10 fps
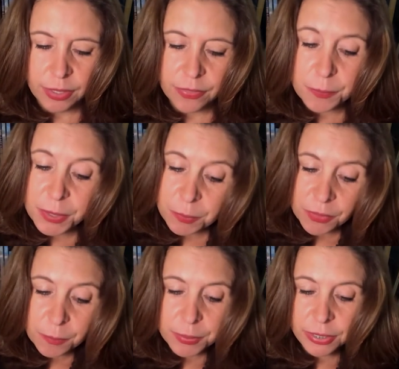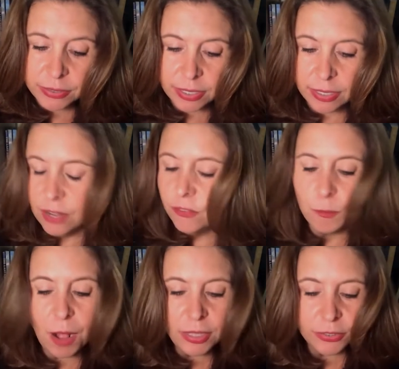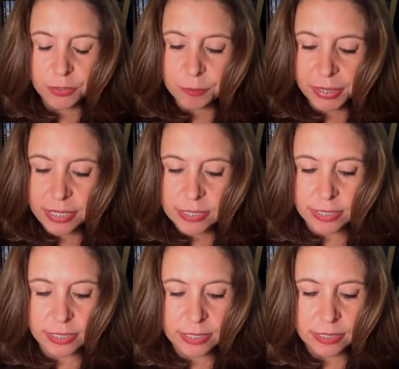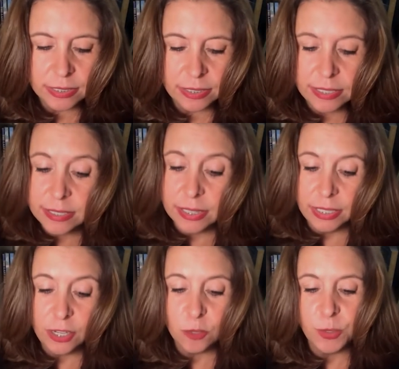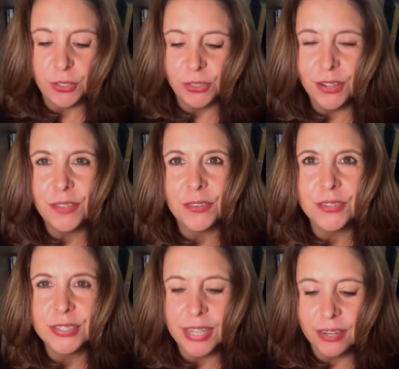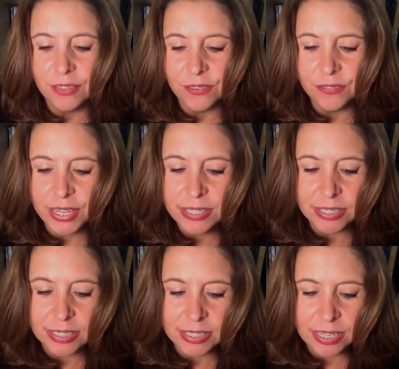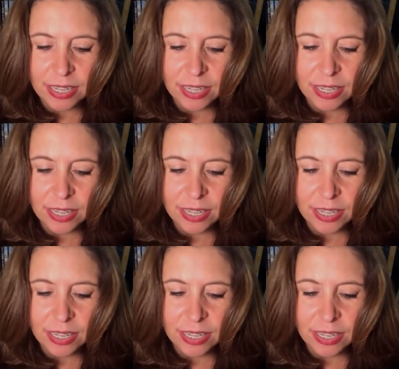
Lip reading: The people that built it came from all different places. It's clear when you look at their skin and their faces.